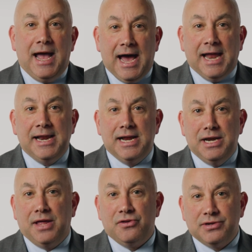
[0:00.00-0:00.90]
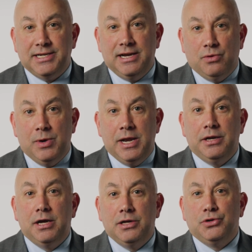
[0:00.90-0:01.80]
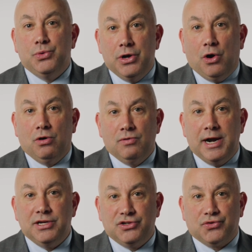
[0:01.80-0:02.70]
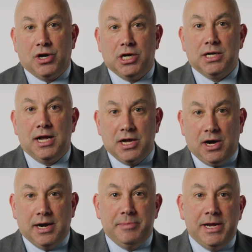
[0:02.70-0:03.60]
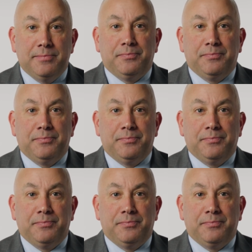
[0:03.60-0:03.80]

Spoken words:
adding another tailwind to an already strong economy.